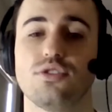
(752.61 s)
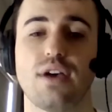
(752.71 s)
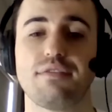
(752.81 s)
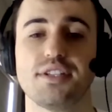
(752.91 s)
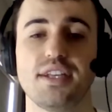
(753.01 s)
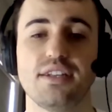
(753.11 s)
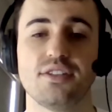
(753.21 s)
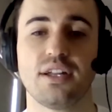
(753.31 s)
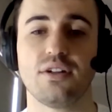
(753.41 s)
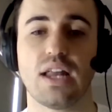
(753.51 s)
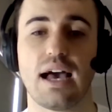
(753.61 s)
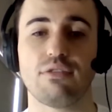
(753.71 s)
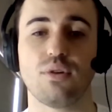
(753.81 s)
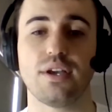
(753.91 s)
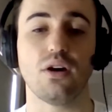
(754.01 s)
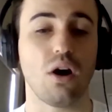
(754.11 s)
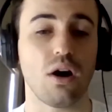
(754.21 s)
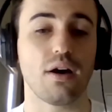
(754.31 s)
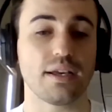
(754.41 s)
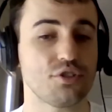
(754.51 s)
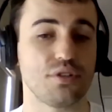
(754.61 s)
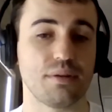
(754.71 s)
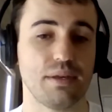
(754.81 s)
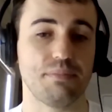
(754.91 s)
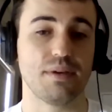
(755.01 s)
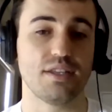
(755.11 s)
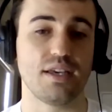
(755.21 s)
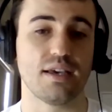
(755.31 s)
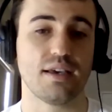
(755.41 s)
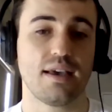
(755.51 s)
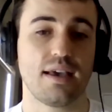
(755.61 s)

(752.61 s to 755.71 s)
have a season in your life where you are extremely busy